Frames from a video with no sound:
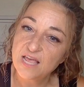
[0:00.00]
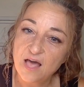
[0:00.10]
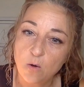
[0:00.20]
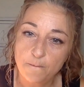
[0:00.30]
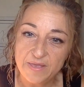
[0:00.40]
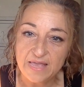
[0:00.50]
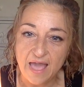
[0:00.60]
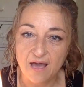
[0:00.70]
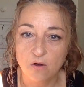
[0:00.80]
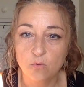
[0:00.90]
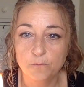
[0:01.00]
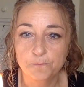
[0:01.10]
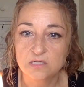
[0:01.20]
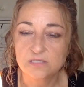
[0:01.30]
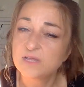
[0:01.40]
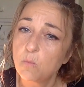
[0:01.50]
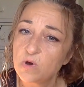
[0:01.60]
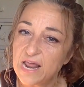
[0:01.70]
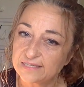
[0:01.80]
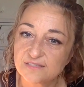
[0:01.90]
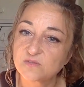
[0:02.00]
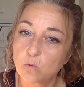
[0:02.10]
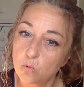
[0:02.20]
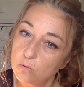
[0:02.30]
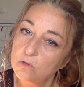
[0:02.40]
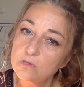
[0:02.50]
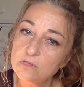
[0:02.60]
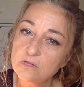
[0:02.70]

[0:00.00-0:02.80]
helping out someone at school,